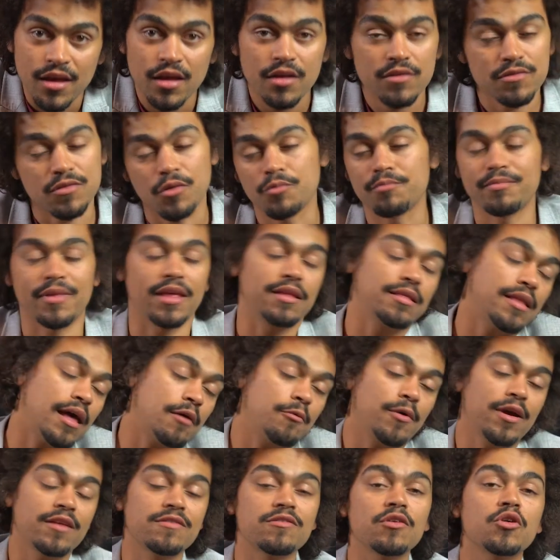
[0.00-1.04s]
So in
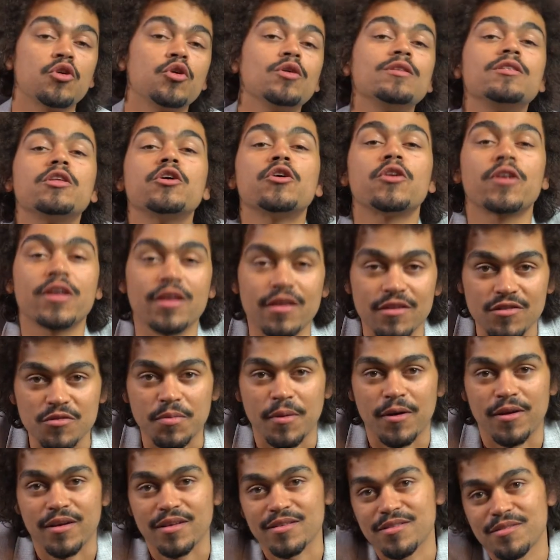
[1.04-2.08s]
that way, it's a good learning
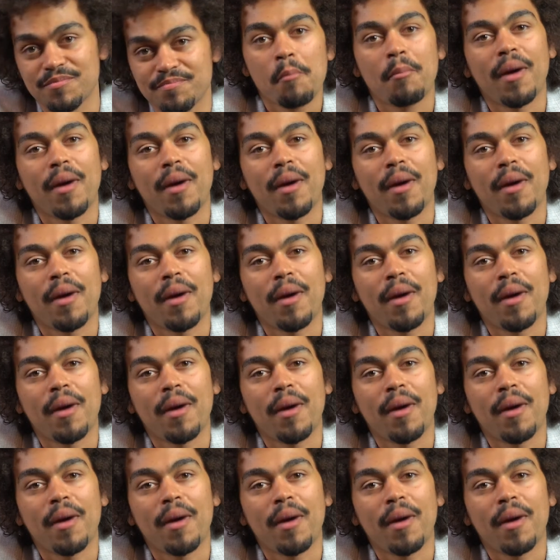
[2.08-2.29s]
experience.